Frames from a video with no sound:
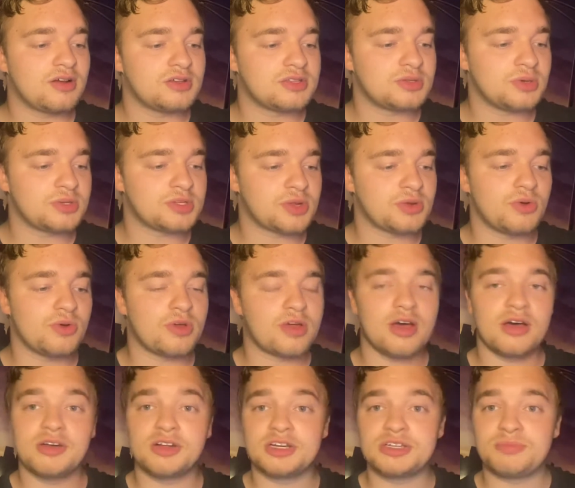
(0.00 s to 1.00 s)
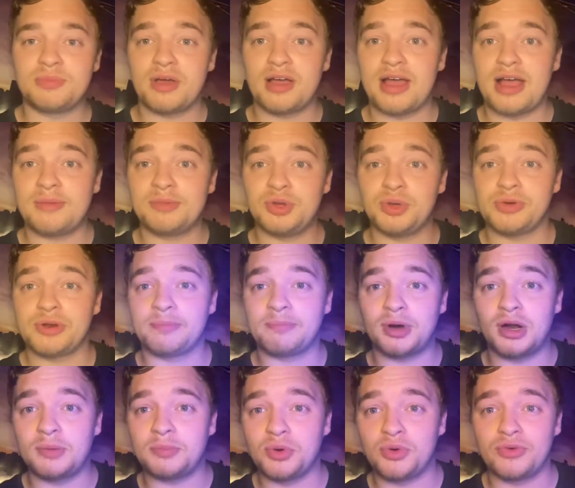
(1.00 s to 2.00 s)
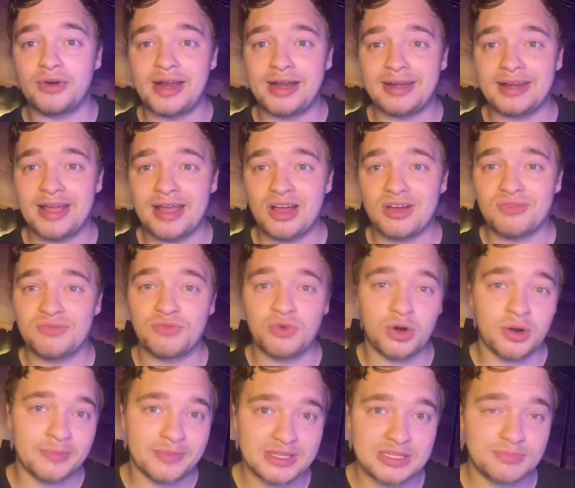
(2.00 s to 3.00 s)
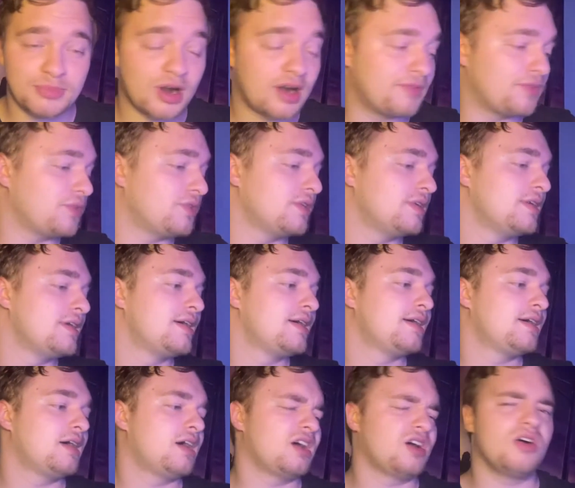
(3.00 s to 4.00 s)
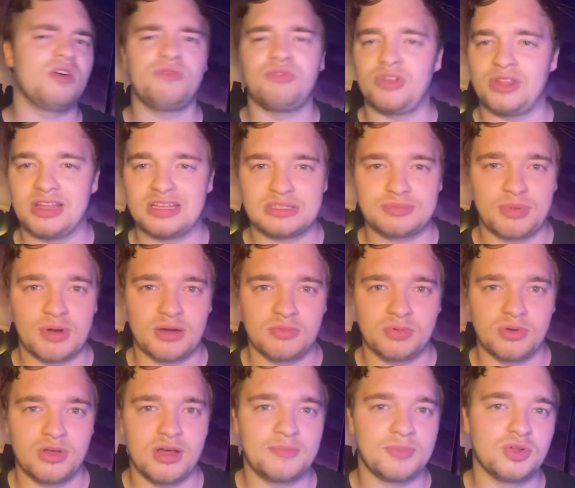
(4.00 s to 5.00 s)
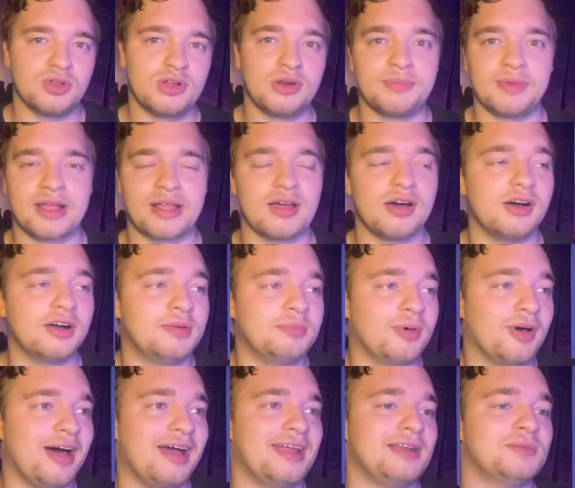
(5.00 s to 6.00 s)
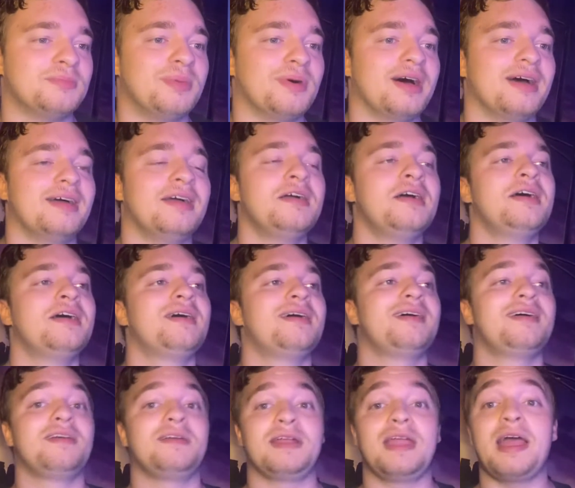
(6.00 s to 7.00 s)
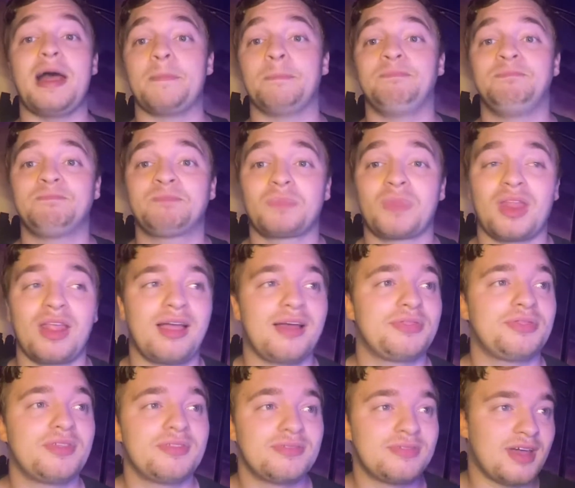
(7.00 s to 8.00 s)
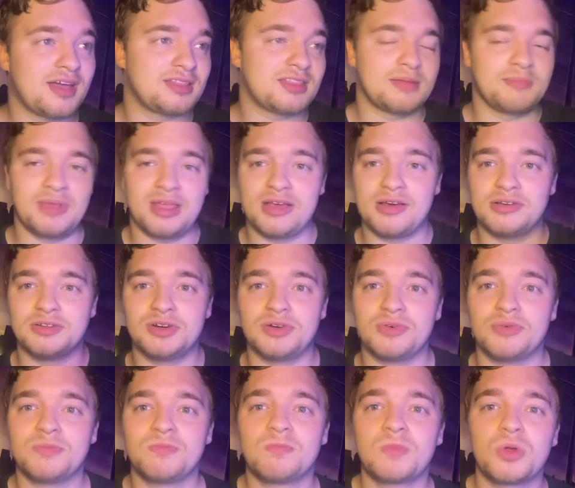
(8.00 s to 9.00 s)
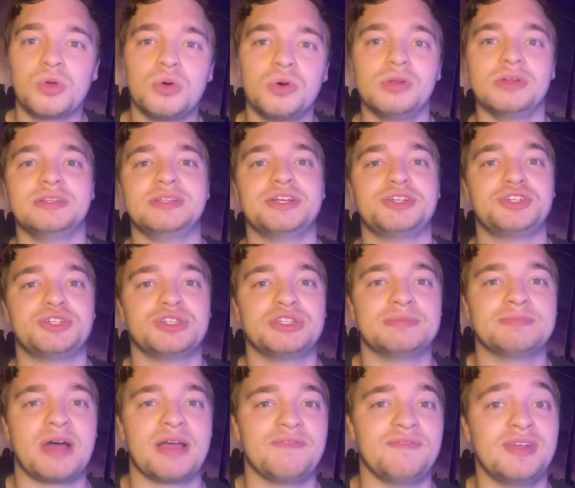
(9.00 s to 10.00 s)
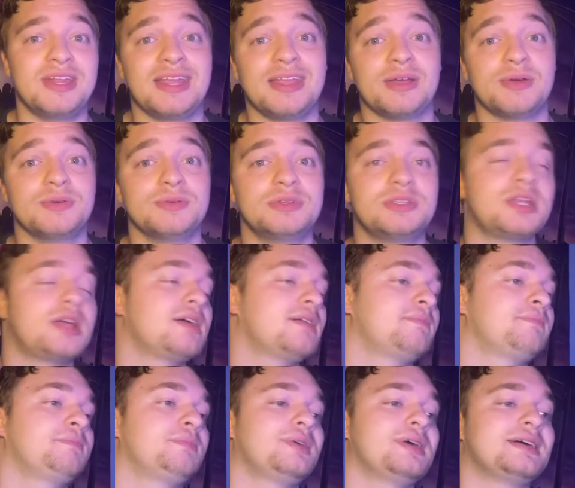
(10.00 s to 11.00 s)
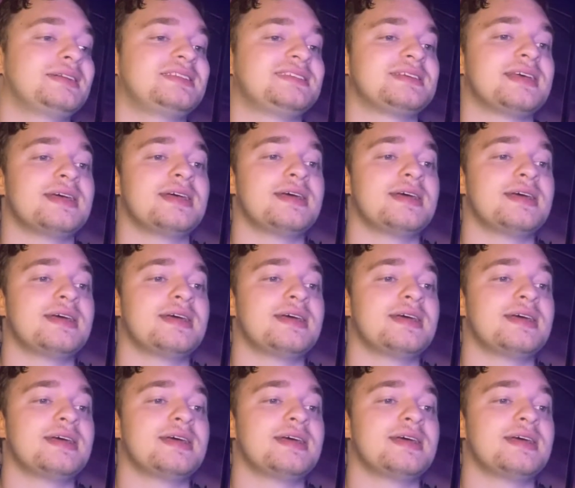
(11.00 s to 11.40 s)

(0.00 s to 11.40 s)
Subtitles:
sorts of cool colors, but I'm doing a purple right now for Miss Marvel. Hopefully that's purple. I'm a little bit colorblind, but yeah, thought that'd be a little cool addition to my videos. But